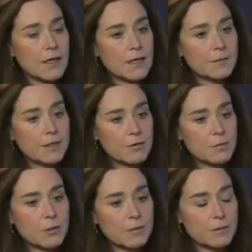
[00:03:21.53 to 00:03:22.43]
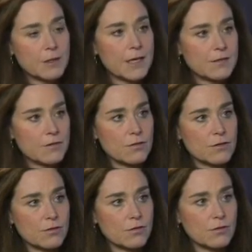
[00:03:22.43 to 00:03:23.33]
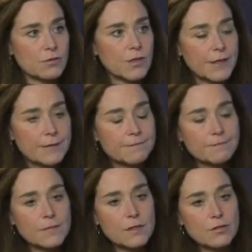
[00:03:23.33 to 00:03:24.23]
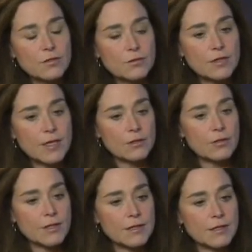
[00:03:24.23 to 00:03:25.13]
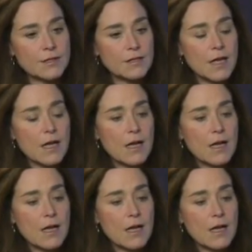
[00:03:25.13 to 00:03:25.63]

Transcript: it was put in place to take a look at this.